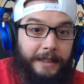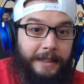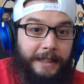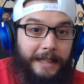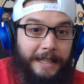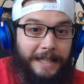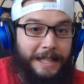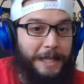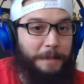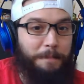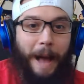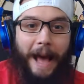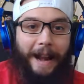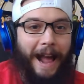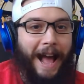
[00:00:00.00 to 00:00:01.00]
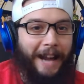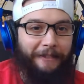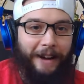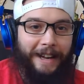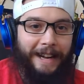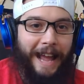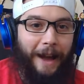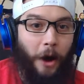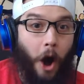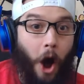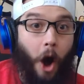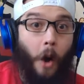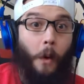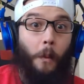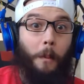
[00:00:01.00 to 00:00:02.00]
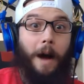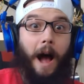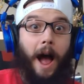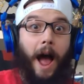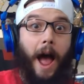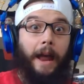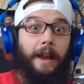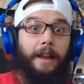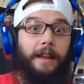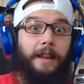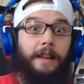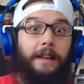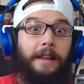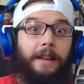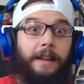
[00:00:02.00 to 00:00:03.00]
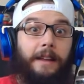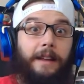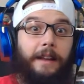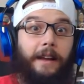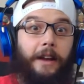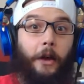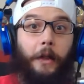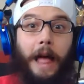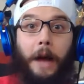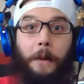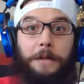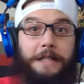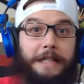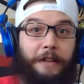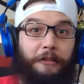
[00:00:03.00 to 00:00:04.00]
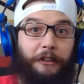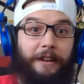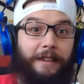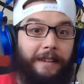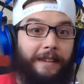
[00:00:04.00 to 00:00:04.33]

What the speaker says: This is spot on right now. Oh my! Well, that was different.